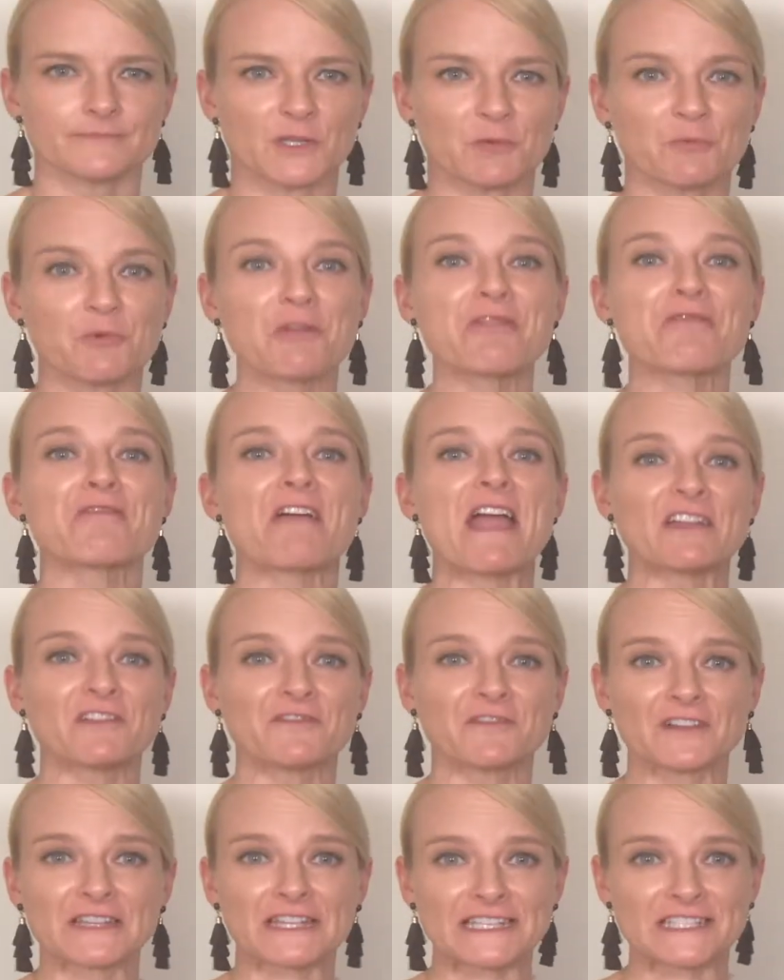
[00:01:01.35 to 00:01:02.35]
Well,
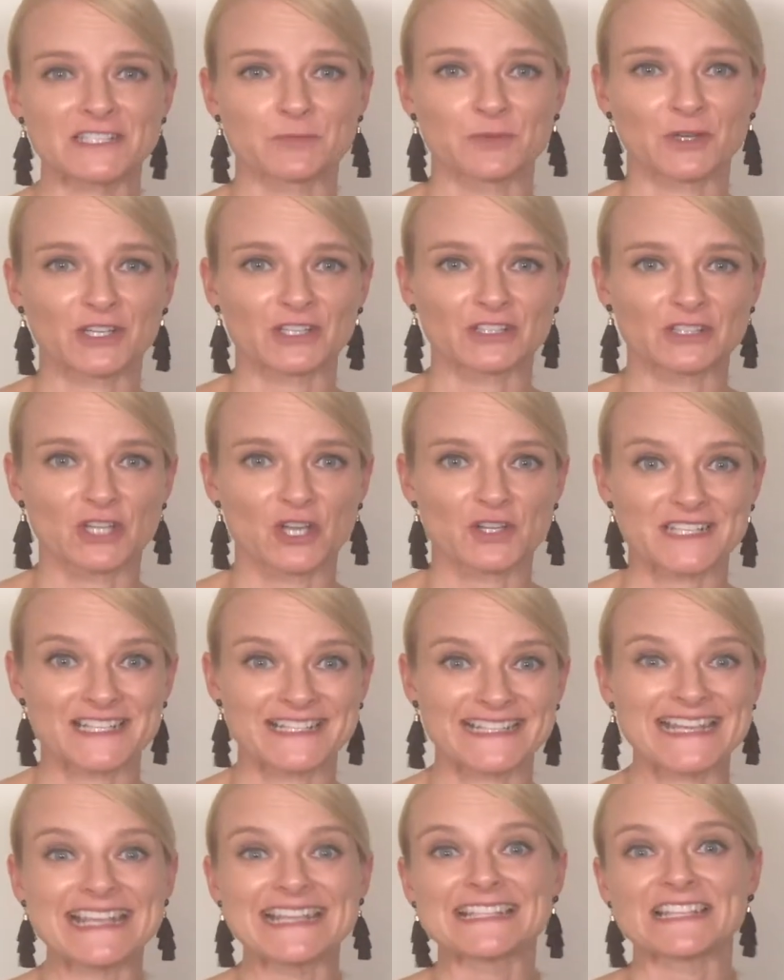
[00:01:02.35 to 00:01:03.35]
thankfully,
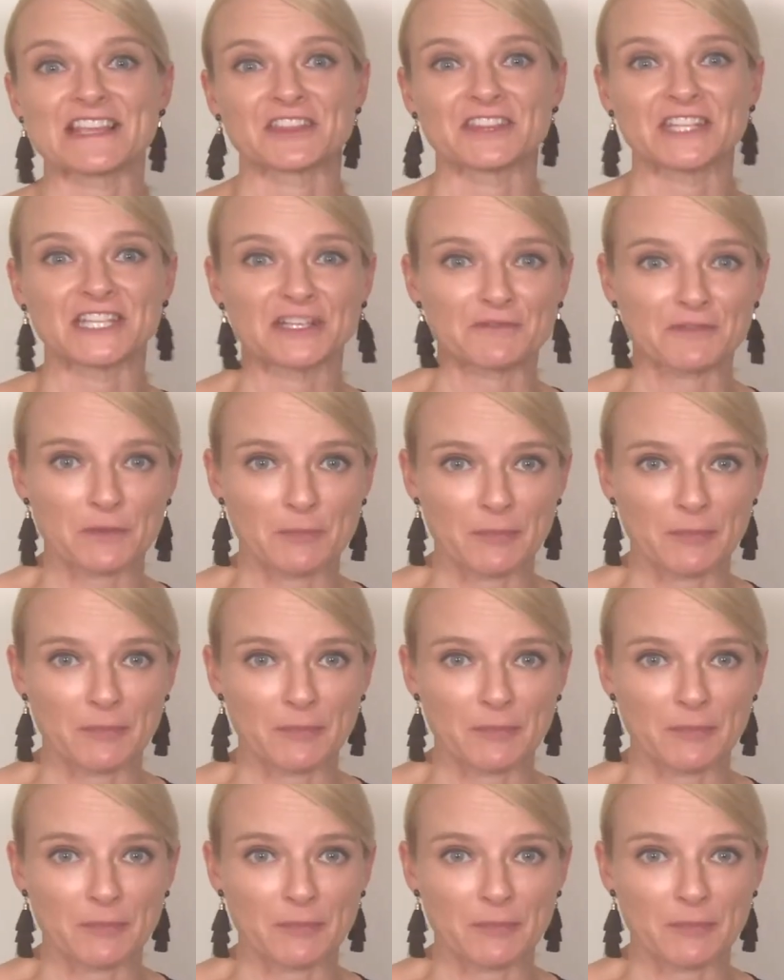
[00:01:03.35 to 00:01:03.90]
tuberculosis is a thing of the